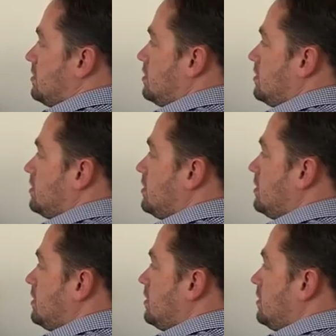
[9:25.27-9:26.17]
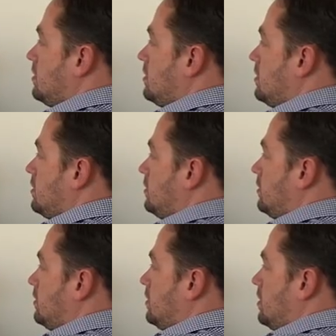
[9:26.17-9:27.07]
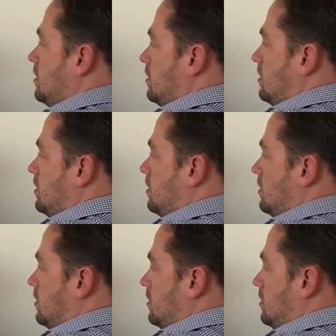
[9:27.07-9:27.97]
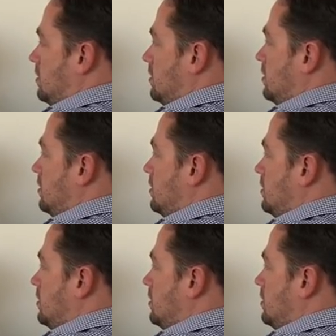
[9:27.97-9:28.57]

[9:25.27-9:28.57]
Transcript: (no one is talking)